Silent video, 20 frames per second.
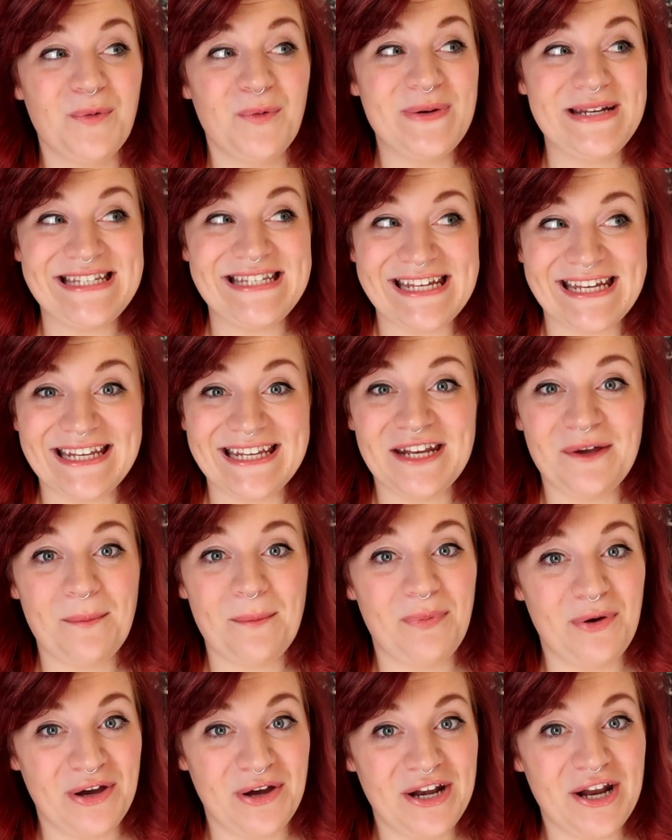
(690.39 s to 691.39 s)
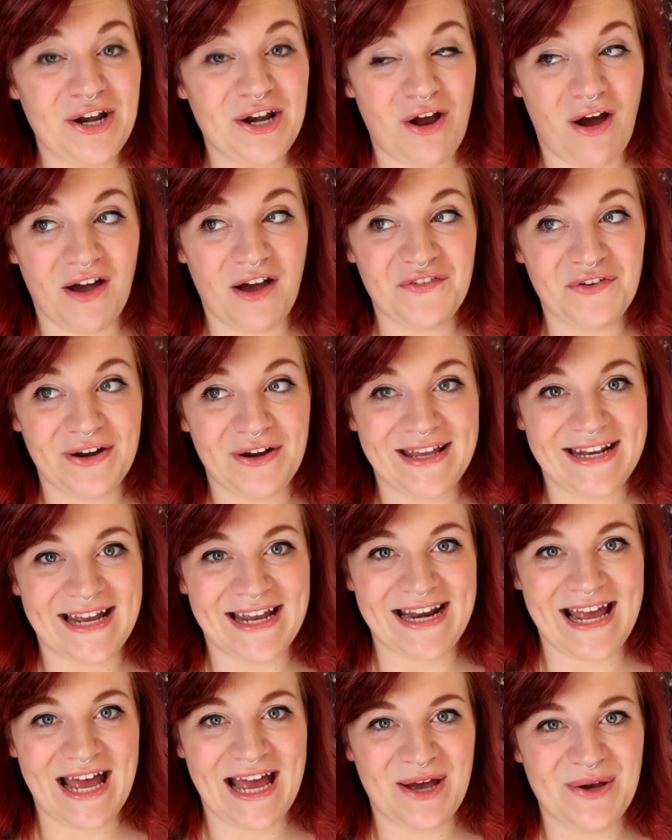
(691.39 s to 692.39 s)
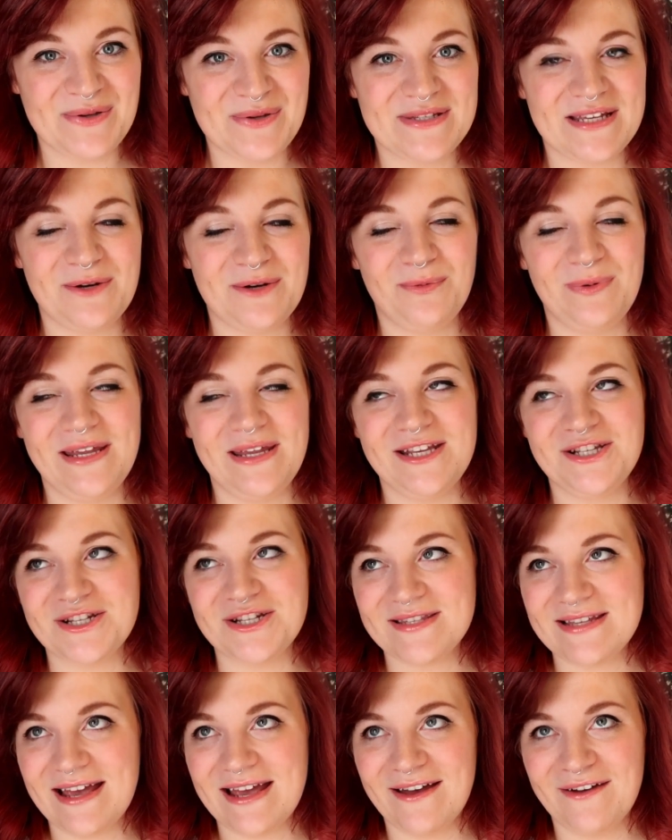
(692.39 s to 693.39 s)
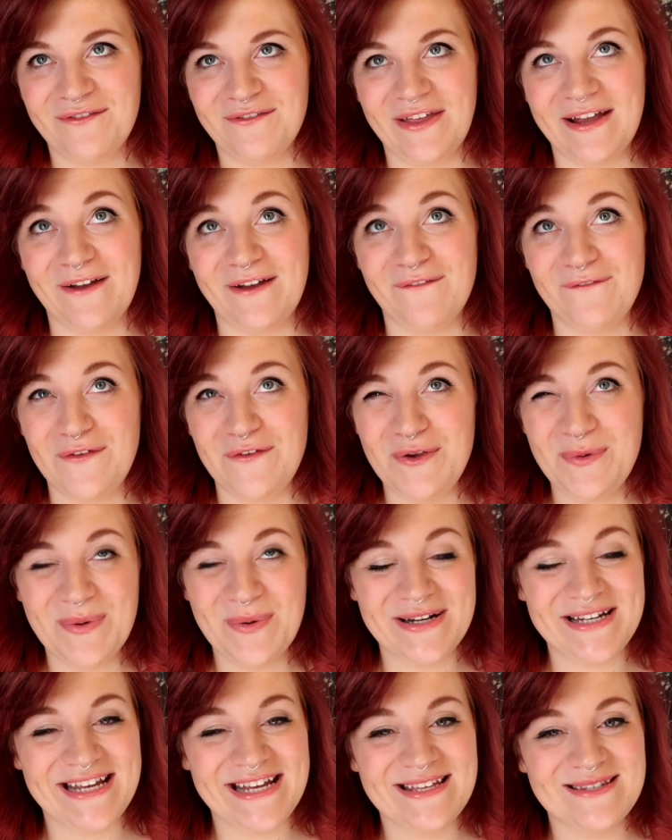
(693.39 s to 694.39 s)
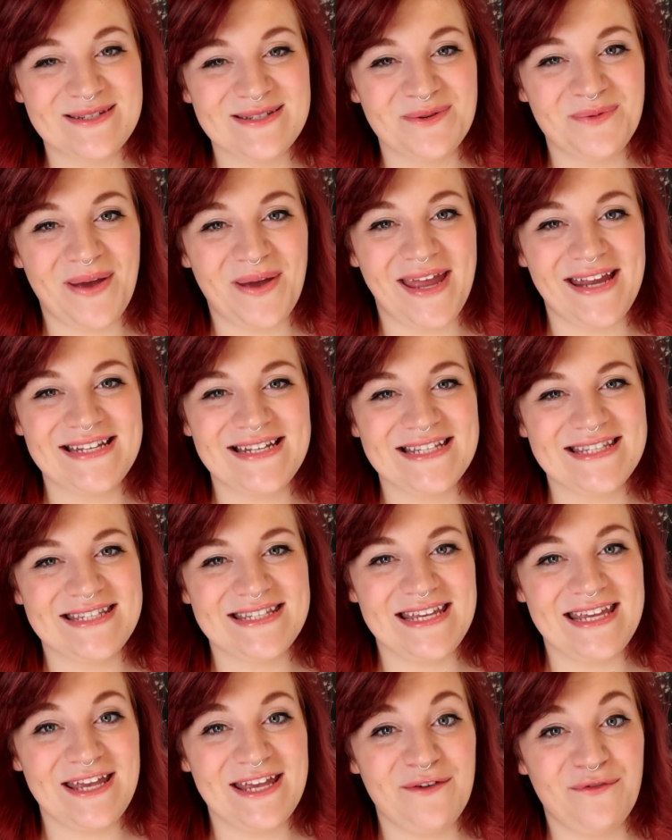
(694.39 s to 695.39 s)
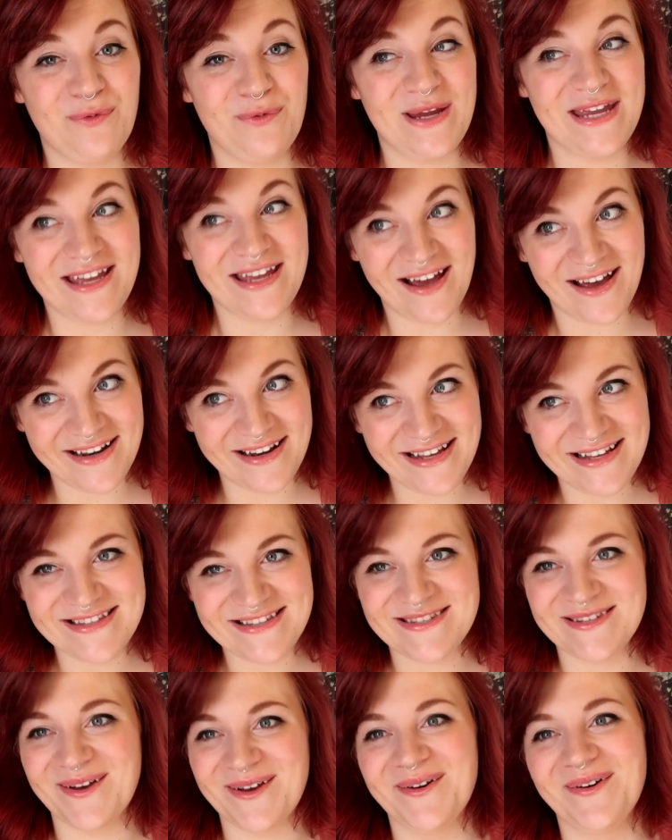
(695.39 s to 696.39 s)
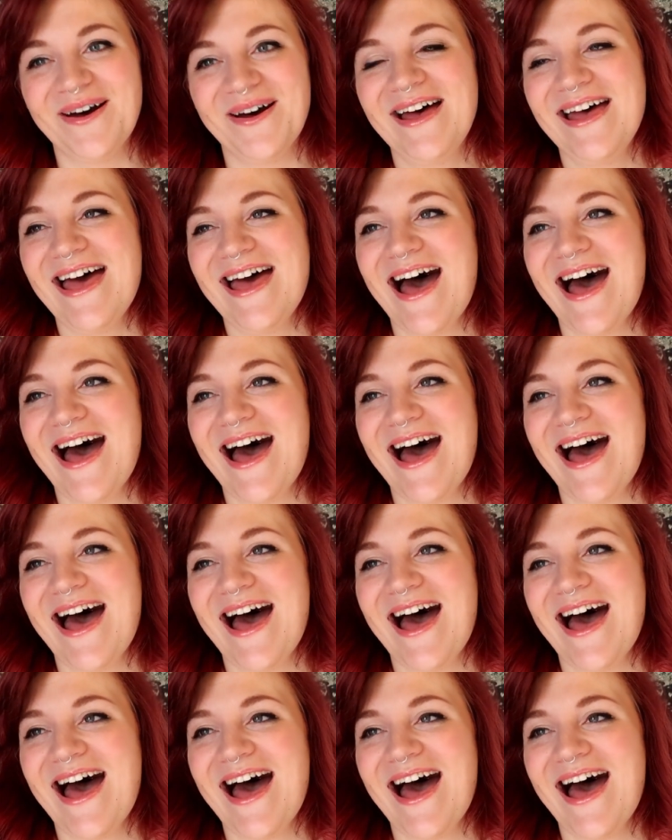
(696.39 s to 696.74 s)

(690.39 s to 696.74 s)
We did put an offer in on a house and we just have like a few more days to wait to see if we got it. So